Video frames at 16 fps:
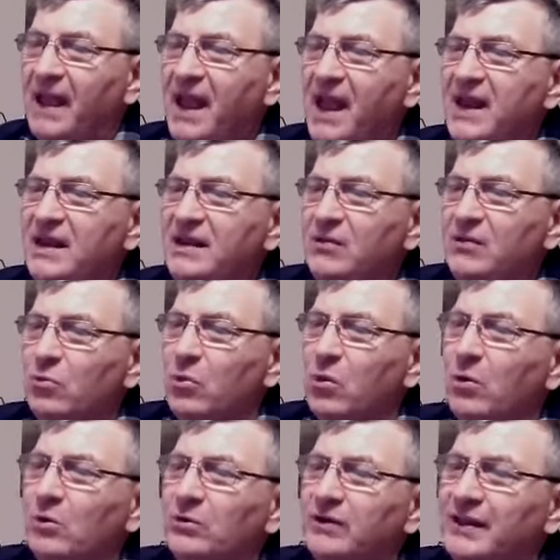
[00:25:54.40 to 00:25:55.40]
Any
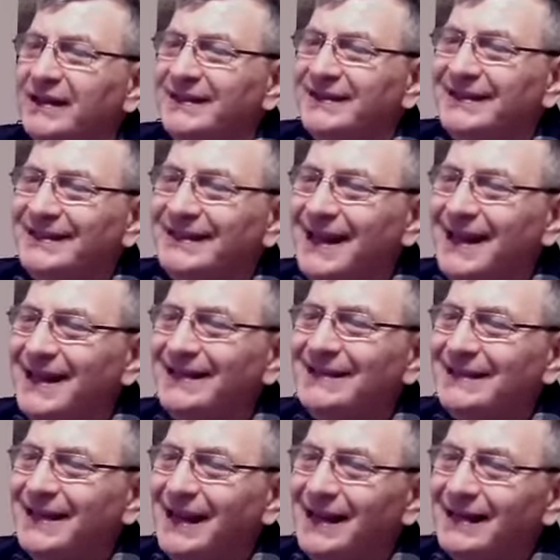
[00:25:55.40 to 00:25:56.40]
wall that
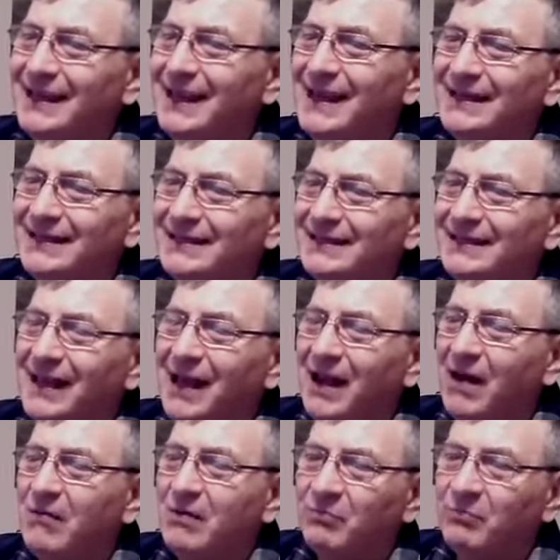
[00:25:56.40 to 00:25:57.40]
stands against
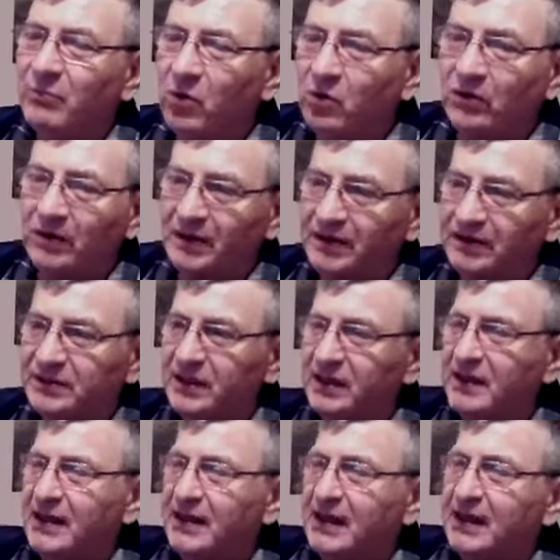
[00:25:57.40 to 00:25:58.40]
our progress,
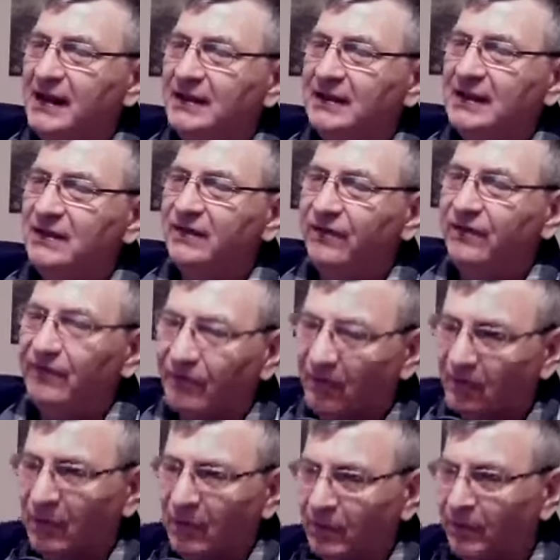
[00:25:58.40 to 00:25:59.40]
let it
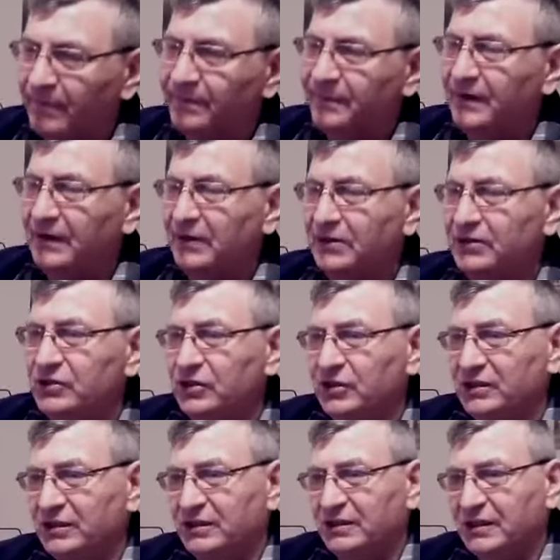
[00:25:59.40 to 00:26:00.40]
fall in
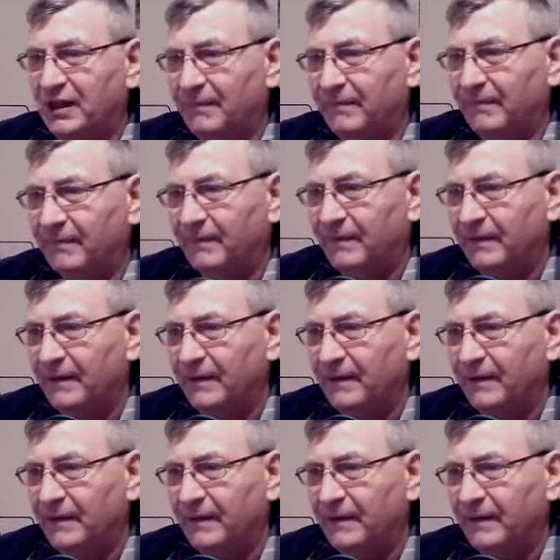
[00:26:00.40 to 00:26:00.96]
Jesus' name.